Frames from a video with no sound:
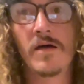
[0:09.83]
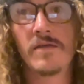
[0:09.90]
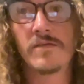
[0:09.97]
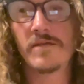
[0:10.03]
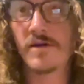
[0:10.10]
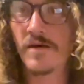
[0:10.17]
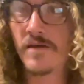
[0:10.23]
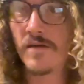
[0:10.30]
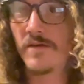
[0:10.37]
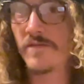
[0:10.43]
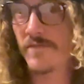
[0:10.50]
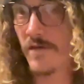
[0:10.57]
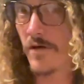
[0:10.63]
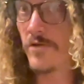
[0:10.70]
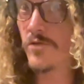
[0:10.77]
Today
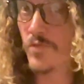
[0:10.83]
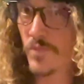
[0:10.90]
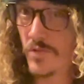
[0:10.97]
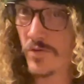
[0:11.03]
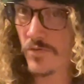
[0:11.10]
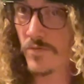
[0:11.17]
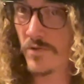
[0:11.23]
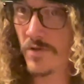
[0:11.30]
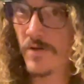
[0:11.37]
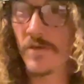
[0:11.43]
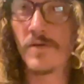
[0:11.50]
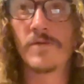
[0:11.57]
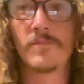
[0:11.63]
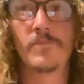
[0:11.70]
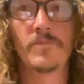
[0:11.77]
is a new moon.
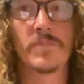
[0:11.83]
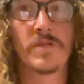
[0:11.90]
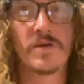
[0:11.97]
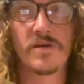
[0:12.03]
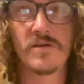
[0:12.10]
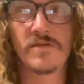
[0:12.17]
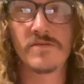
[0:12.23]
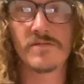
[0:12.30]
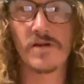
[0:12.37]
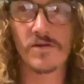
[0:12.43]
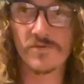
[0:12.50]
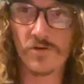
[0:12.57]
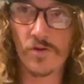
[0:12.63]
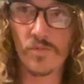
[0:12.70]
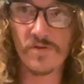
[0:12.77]
It is
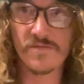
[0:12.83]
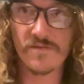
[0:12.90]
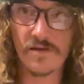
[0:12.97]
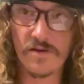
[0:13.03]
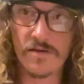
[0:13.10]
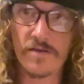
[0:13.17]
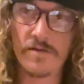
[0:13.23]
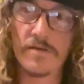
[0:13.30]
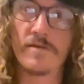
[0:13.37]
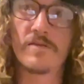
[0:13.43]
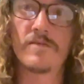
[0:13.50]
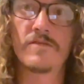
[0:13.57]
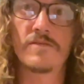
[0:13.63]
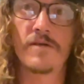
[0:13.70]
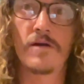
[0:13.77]
October 2nd. It
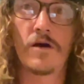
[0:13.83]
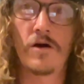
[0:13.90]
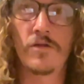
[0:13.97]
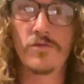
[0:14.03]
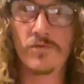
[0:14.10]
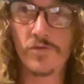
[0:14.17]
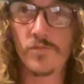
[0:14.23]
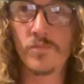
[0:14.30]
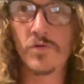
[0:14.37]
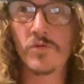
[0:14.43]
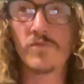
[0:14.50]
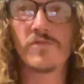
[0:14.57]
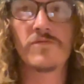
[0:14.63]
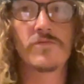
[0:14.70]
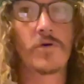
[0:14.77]
is a new
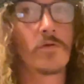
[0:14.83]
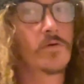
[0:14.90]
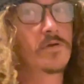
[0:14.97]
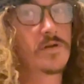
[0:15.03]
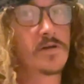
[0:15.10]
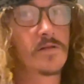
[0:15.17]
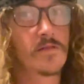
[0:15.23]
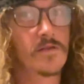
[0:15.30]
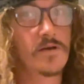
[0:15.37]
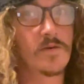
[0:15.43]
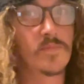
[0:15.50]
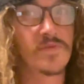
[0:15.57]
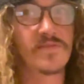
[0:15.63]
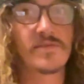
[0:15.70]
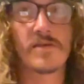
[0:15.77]
moon solar
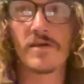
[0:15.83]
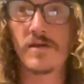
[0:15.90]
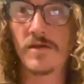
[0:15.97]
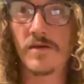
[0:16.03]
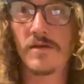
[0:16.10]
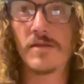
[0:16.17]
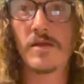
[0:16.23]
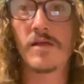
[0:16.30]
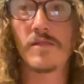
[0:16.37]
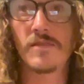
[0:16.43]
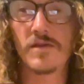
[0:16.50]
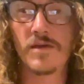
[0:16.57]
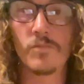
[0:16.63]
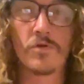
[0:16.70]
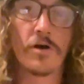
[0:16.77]
eclipse in
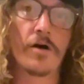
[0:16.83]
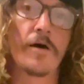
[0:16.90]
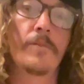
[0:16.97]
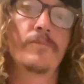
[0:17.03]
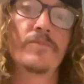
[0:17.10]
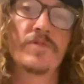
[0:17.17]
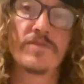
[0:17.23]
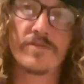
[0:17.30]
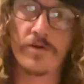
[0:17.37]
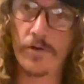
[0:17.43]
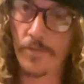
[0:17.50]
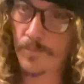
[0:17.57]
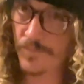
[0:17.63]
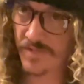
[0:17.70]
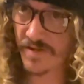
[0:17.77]
Libra.
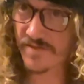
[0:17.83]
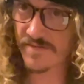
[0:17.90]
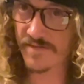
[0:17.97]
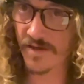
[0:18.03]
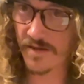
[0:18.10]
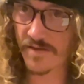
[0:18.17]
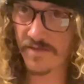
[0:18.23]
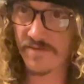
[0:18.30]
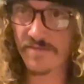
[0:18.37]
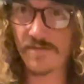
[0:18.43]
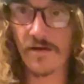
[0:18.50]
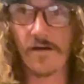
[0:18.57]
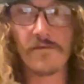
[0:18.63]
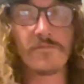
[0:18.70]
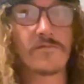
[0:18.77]
So exciting
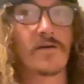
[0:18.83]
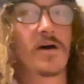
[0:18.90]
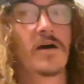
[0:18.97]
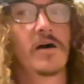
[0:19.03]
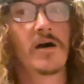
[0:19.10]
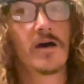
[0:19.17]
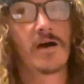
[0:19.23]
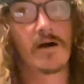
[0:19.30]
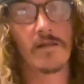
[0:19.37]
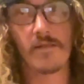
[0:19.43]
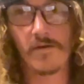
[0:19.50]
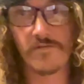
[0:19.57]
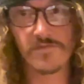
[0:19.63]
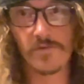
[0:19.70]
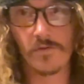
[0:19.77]
stuff. I
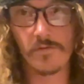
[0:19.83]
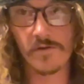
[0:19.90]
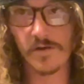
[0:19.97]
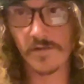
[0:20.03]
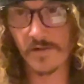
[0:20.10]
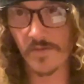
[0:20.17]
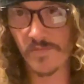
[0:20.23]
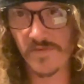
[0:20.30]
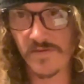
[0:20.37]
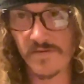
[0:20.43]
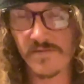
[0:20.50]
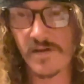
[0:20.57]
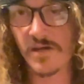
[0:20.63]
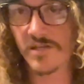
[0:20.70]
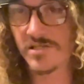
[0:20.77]
love solar
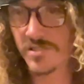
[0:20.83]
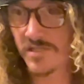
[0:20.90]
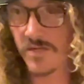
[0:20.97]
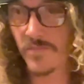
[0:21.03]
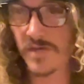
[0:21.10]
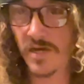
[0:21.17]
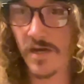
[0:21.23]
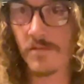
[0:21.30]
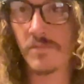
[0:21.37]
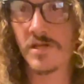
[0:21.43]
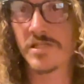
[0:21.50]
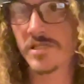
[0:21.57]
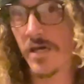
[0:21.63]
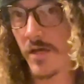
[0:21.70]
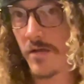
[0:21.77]
eclipses. I actually began my
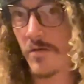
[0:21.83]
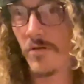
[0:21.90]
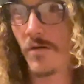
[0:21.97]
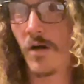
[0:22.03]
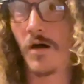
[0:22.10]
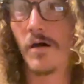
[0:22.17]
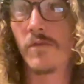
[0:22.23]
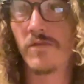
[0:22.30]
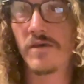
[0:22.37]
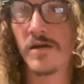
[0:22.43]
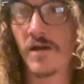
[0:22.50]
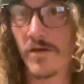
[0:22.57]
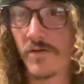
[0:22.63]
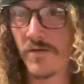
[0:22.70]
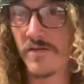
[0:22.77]
channel on the
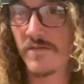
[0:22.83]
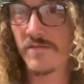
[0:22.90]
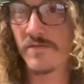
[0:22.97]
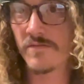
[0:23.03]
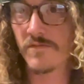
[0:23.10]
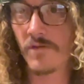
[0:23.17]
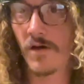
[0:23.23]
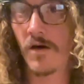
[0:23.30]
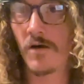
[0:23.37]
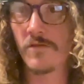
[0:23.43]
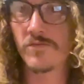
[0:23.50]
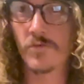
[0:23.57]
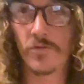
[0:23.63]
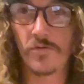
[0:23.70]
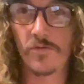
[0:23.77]
Aries
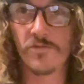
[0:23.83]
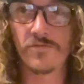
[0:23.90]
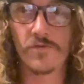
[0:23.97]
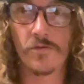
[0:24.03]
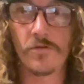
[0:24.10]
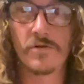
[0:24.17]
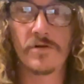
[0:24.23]
total solar